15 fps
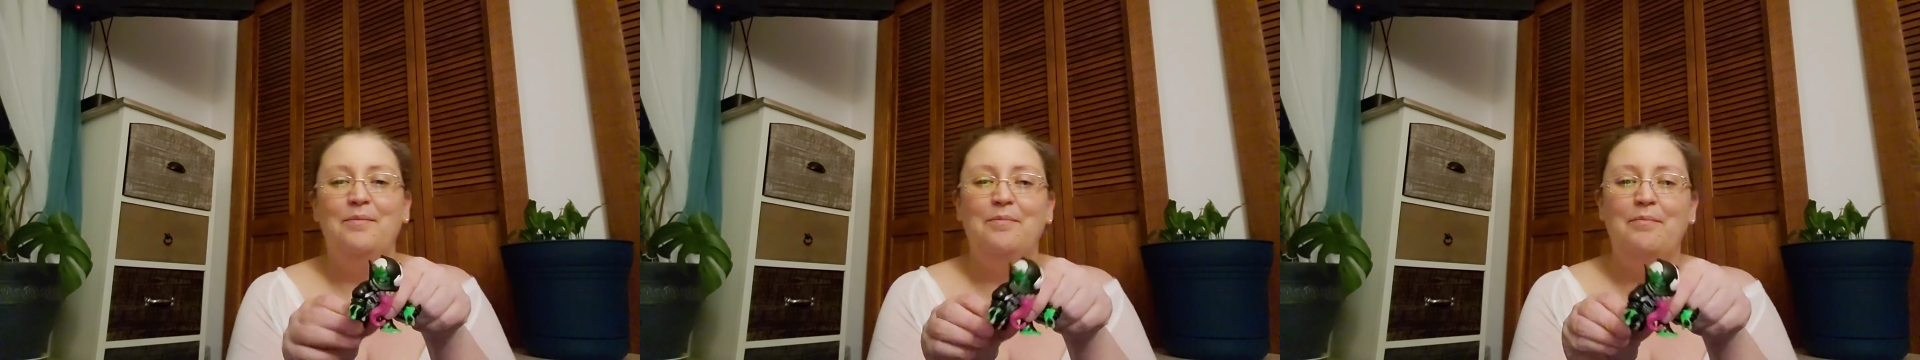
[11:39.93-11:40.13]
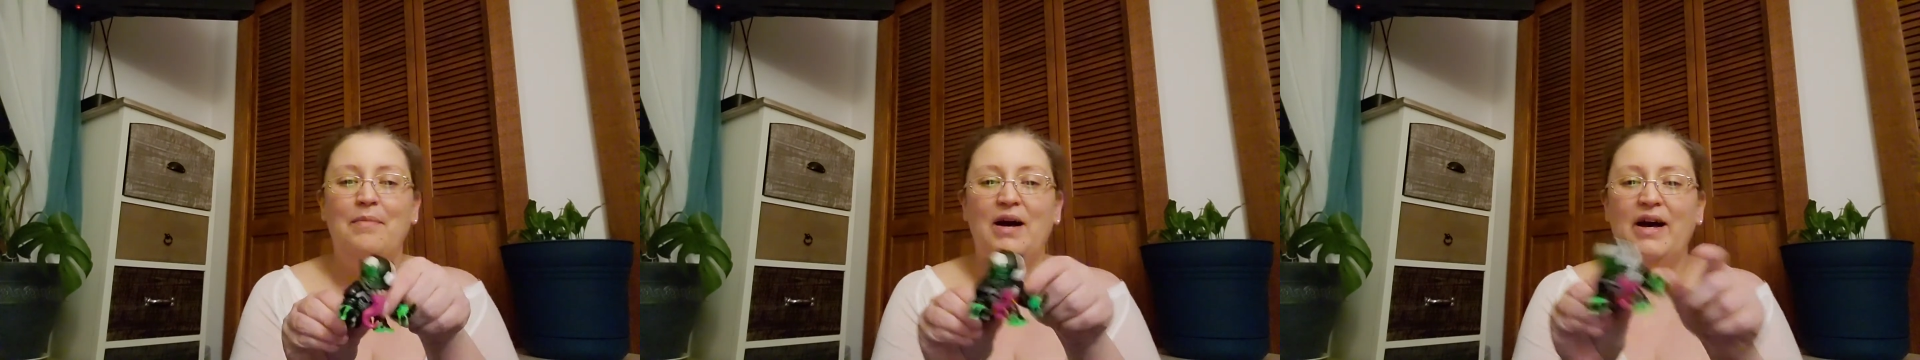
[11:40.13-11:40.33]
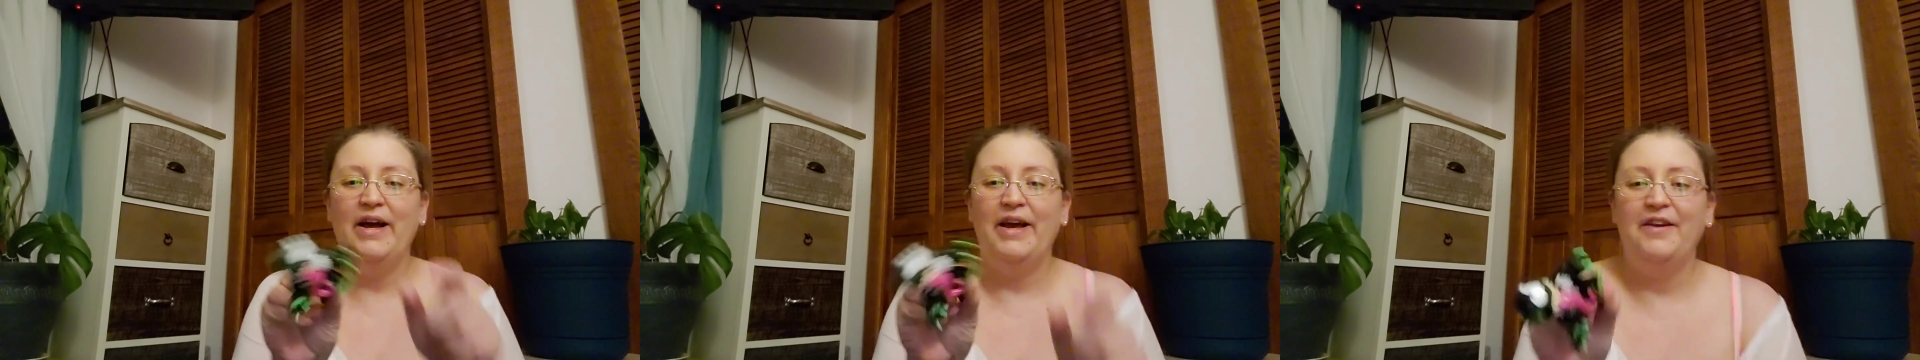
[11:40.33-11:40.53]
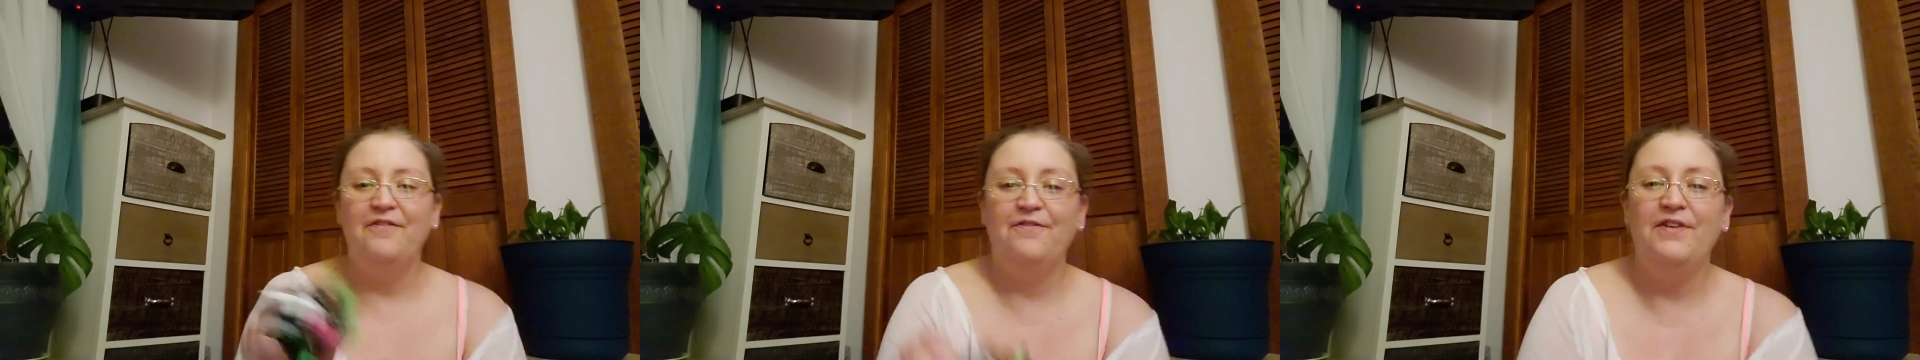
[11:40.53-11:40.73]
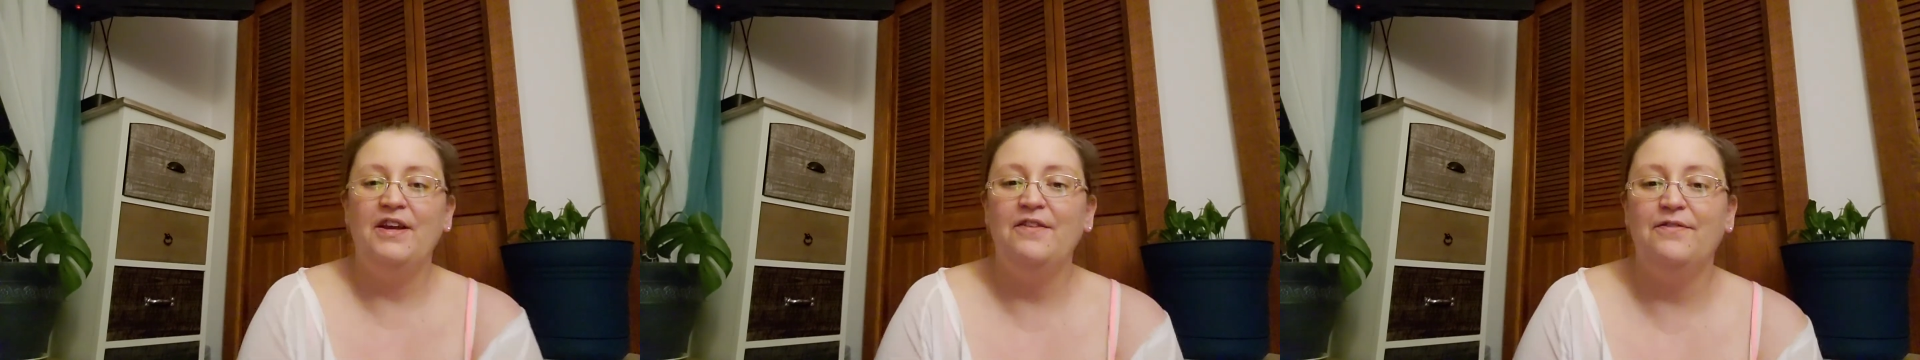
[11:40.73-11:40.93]
my
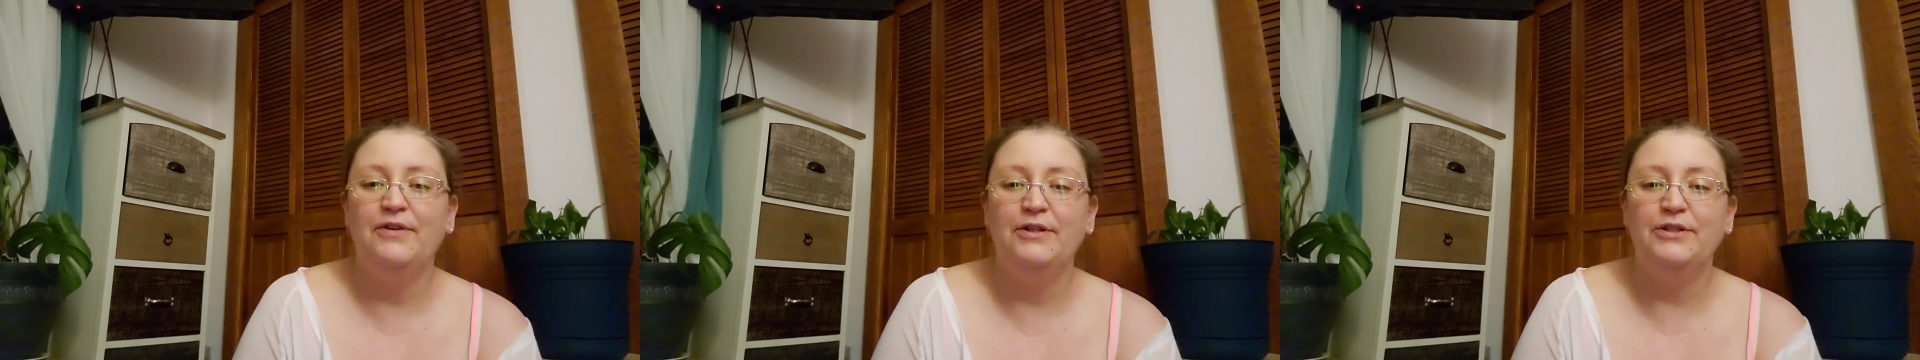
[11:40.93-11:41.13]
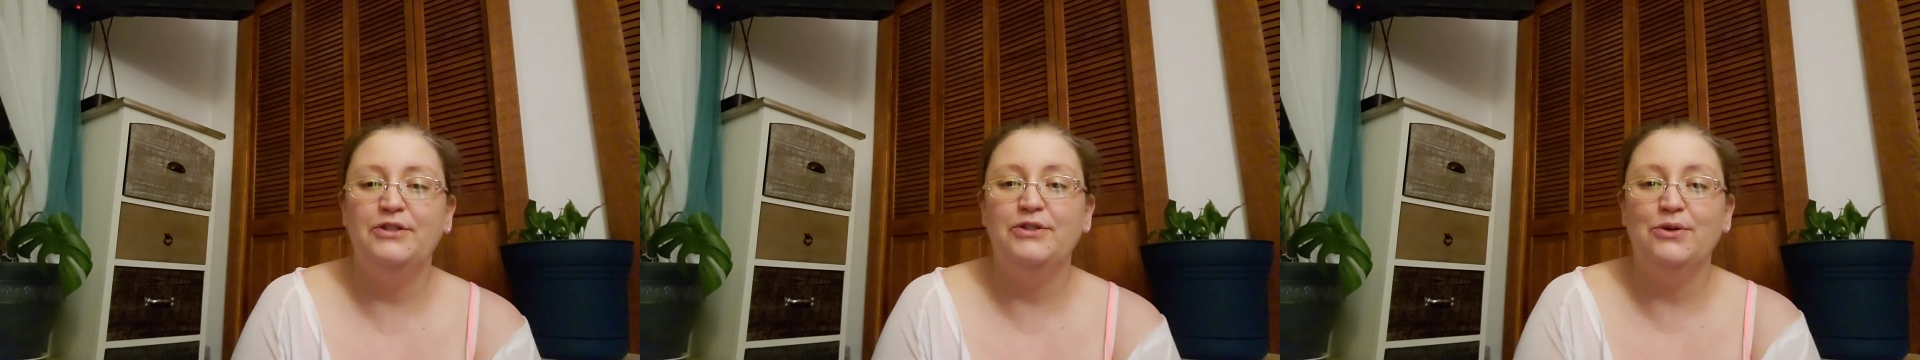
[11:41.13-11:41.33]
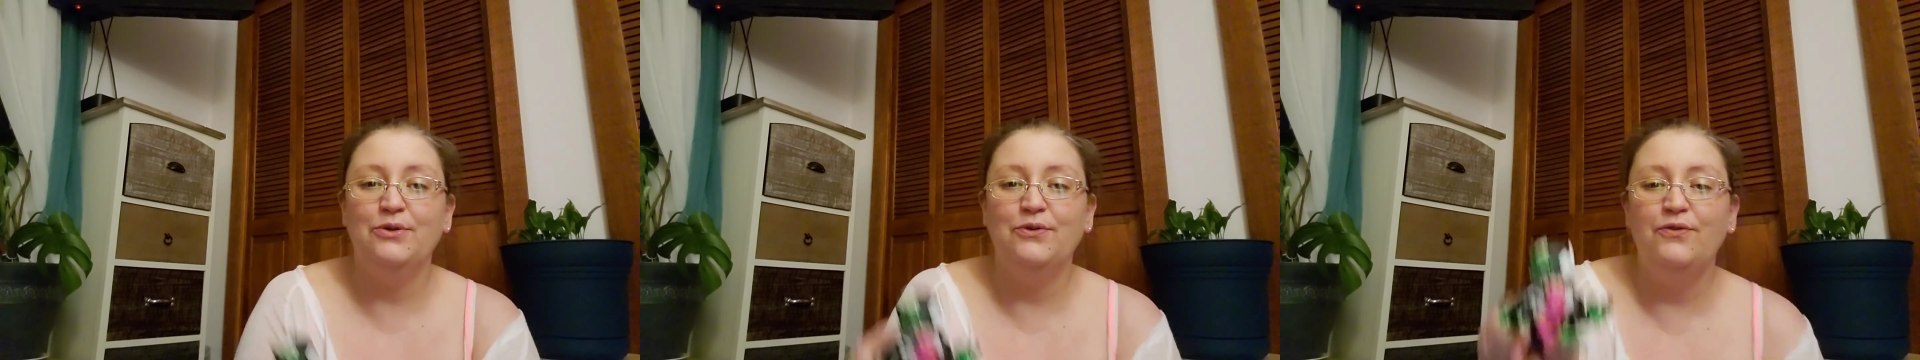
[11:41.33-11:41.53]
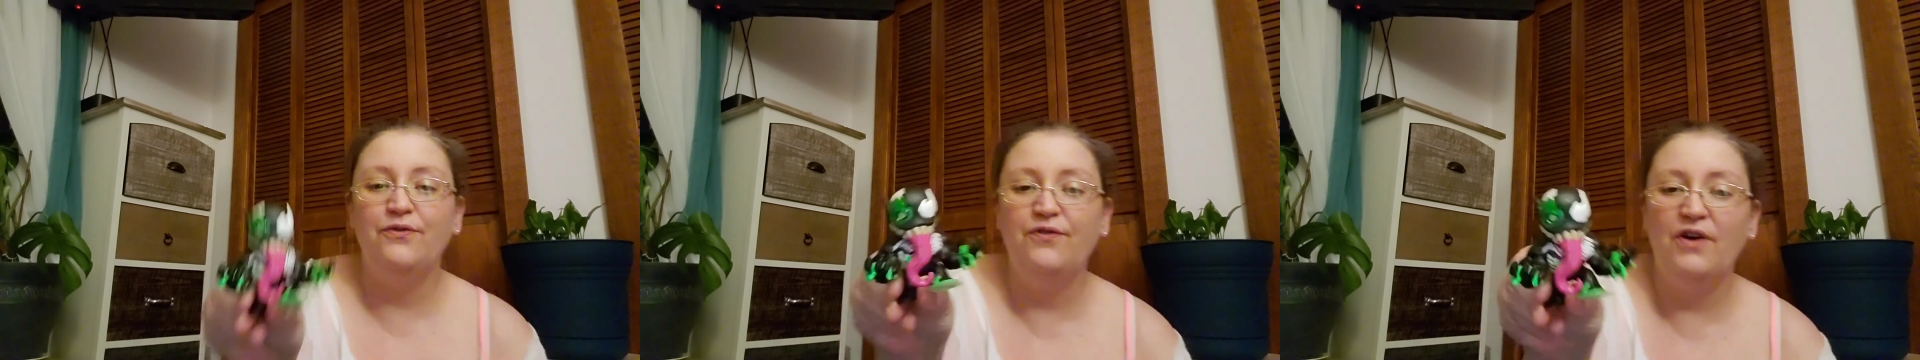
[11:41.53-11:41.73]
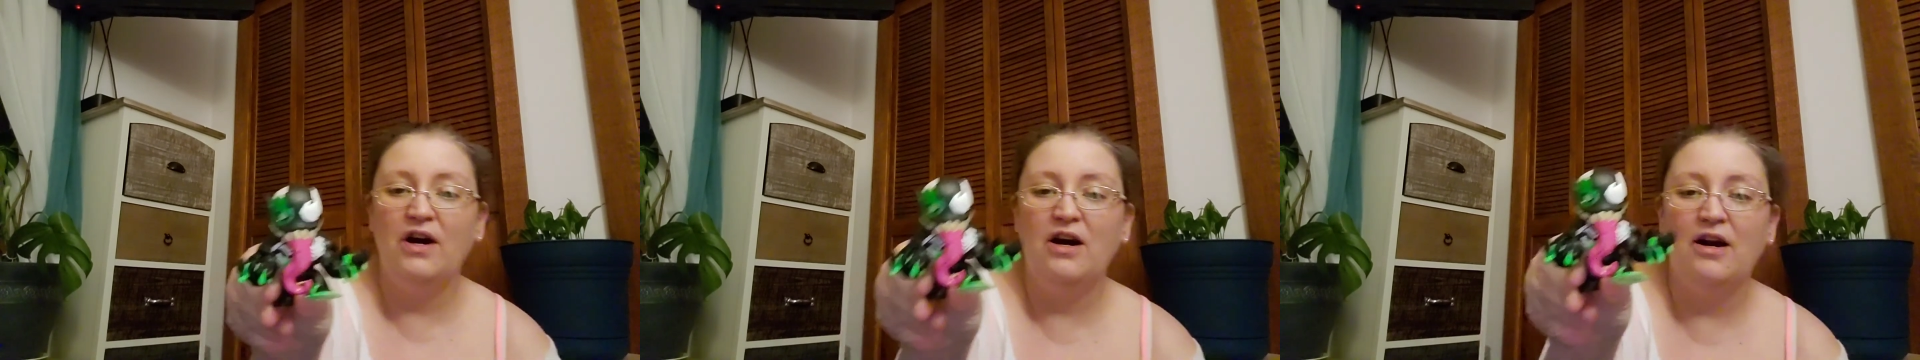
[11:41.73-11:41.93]
favorite so
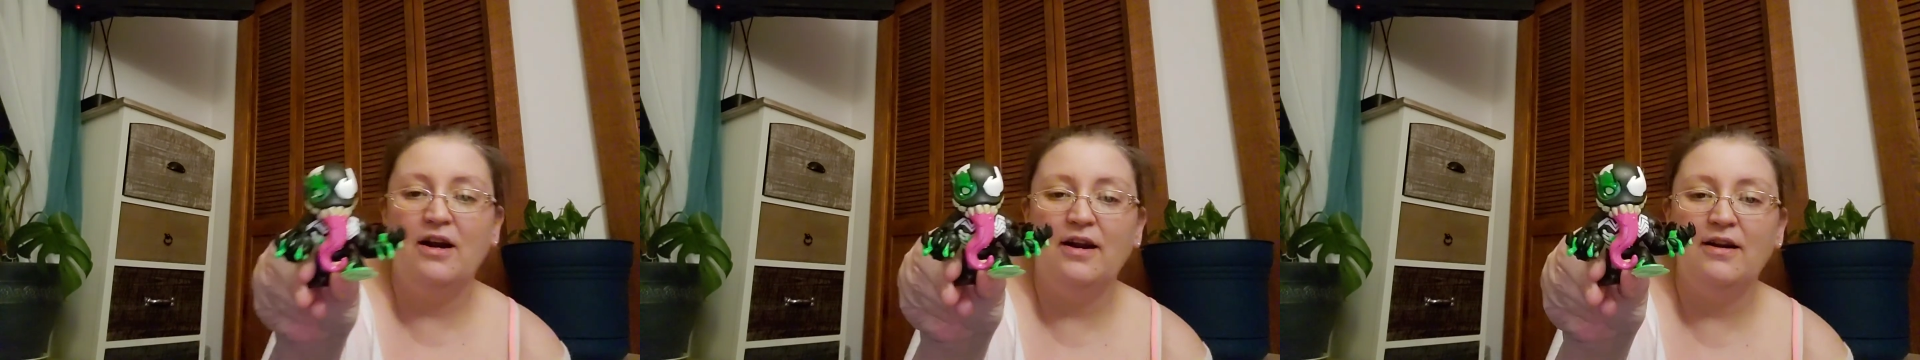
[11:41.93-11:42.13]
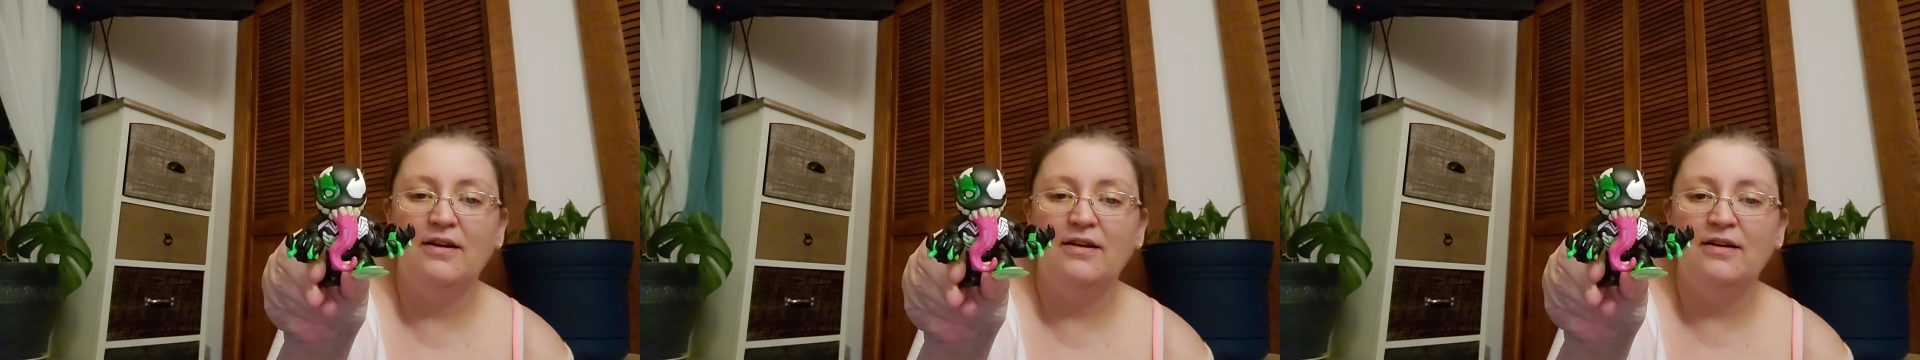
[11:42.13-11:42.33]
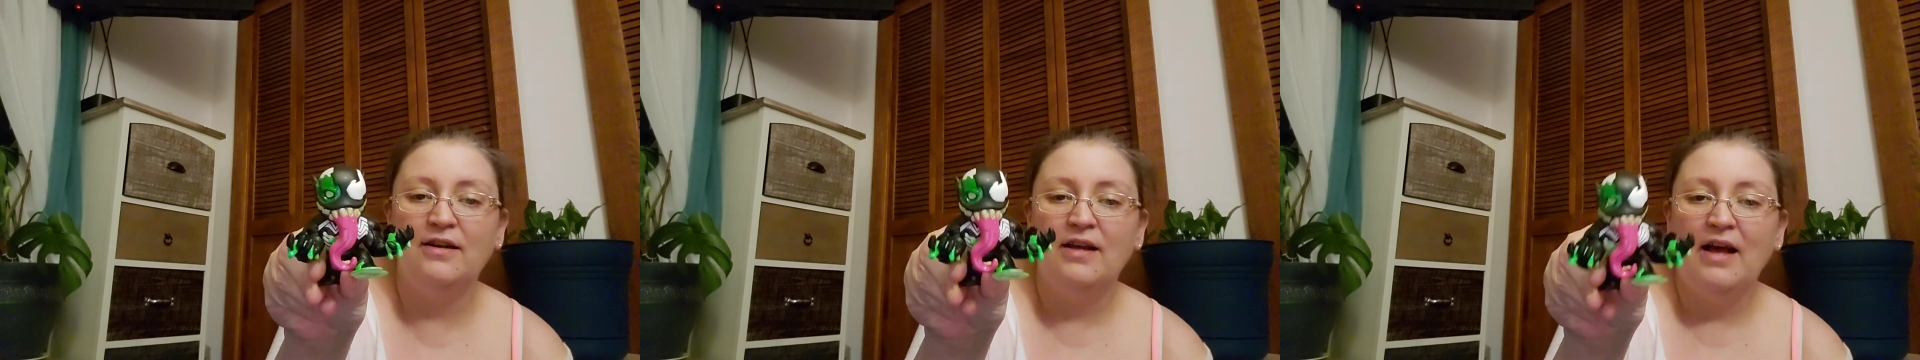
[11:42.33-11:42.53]
far.